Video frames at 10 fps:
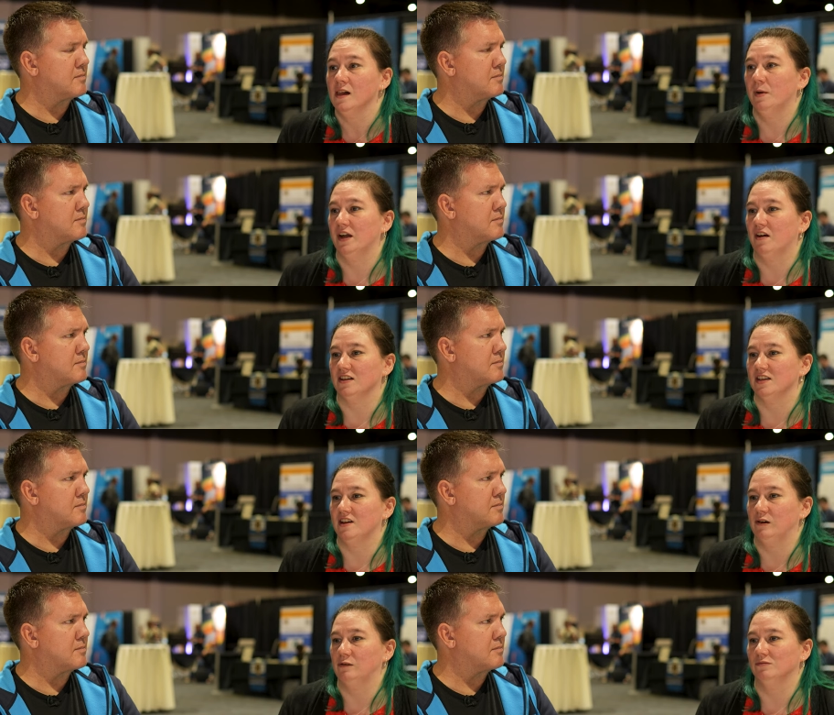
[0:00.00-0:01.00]
Speaker 1: but
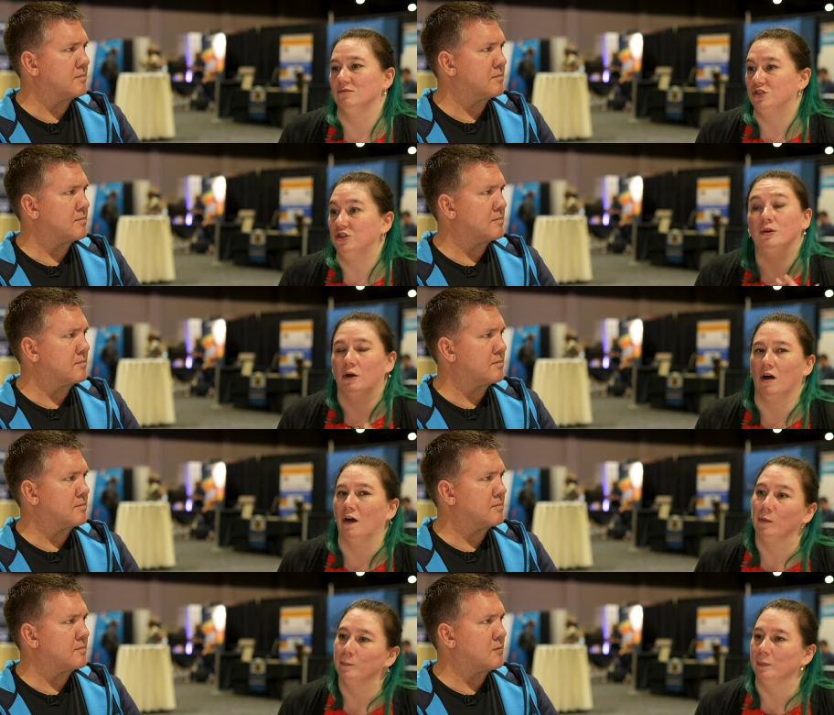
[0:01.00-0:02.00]
also do no
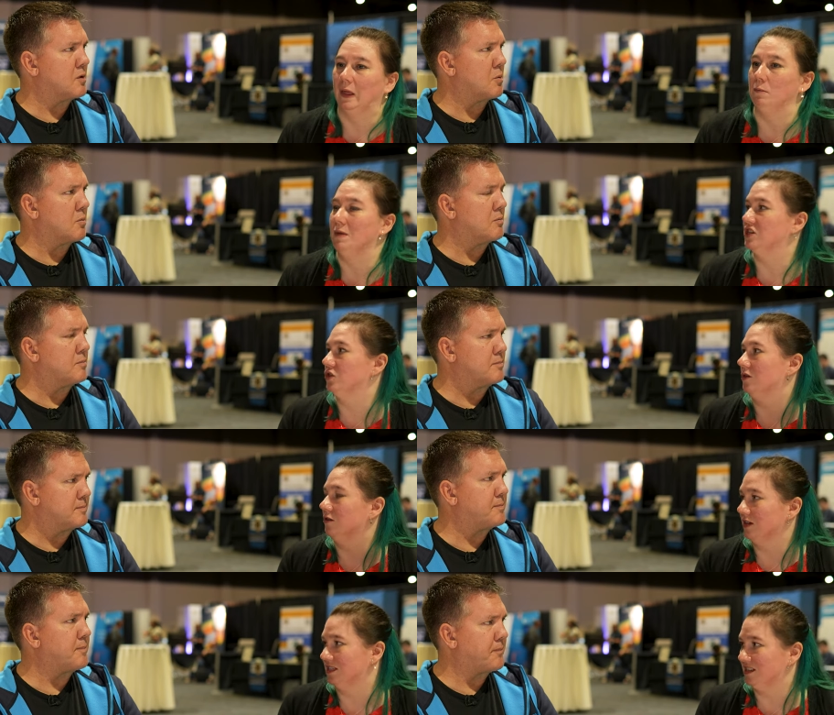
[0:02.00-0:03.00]
harm like make sure
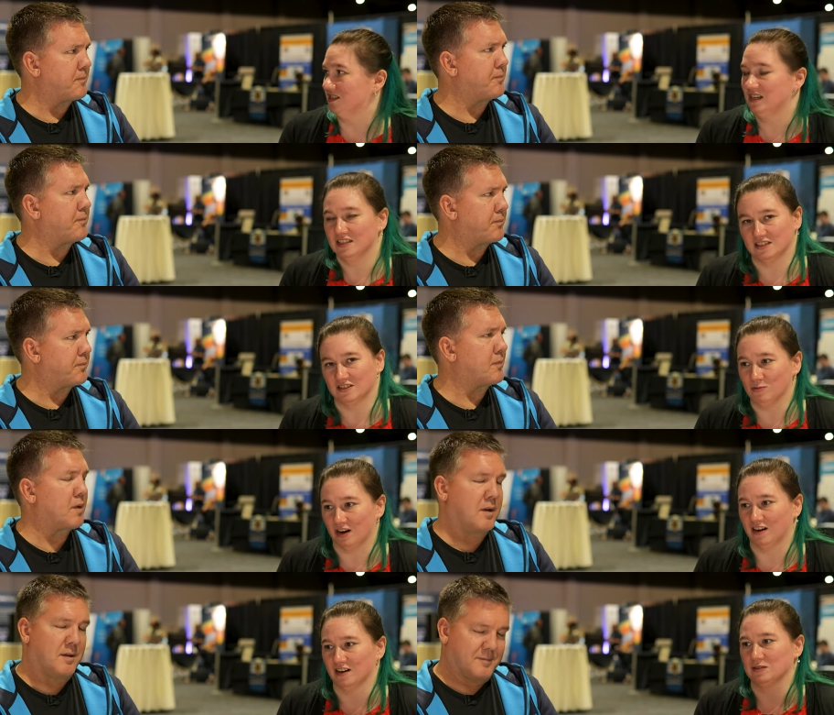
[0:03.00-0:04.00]
your existing still
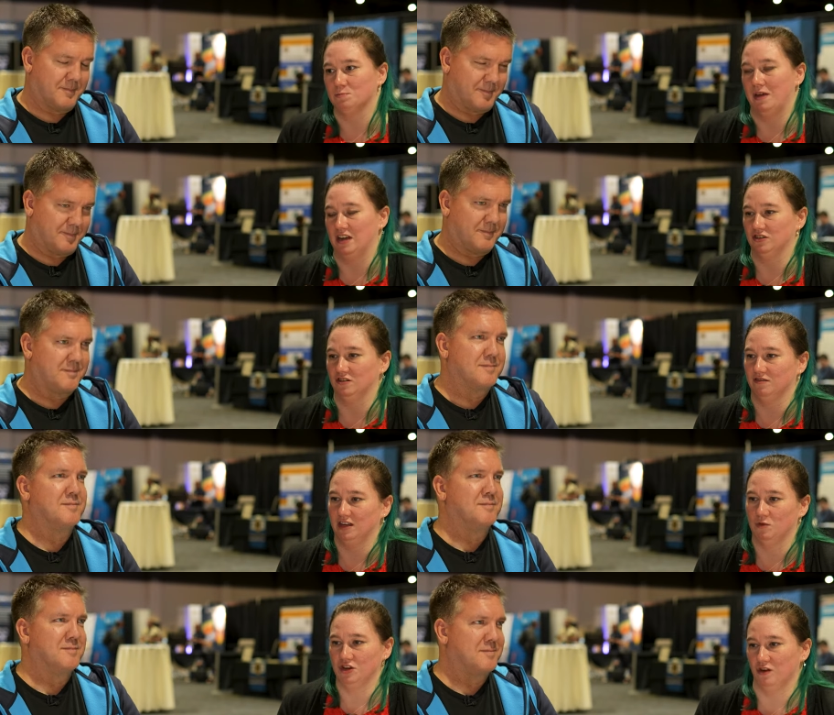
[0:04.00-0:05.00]
works make sure
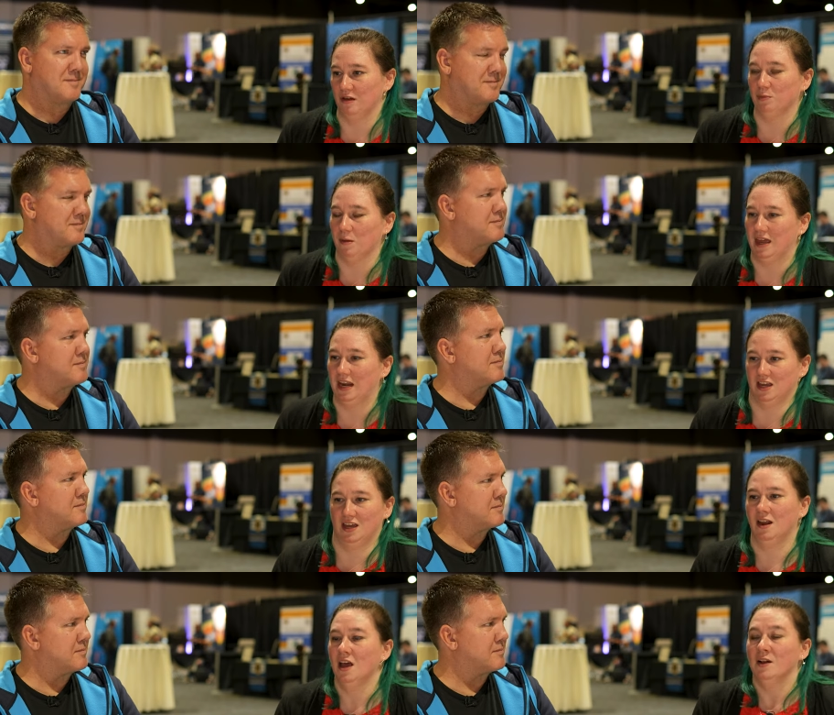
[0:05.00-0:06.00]
that when you're implementing
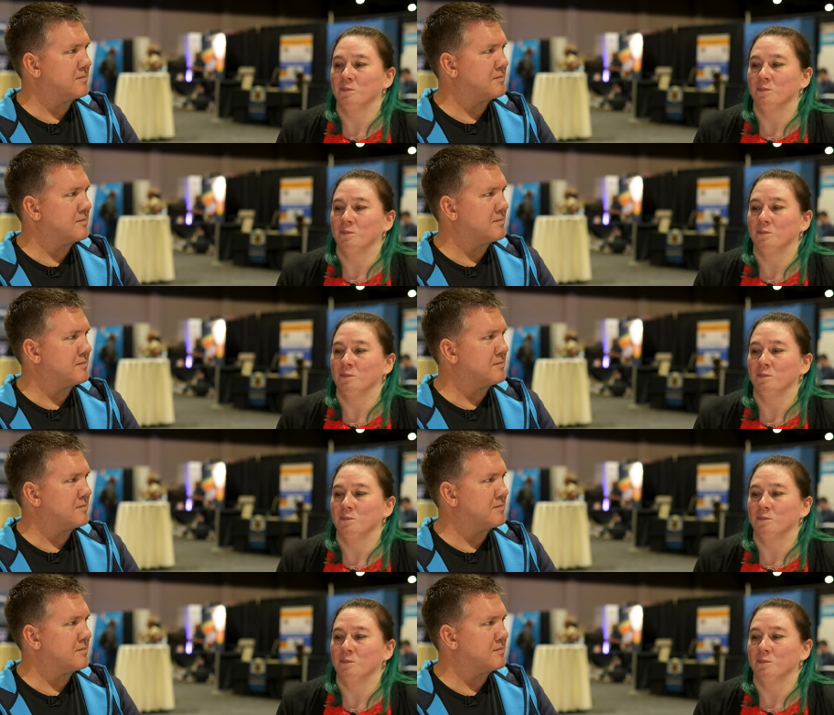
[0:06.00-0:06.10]
it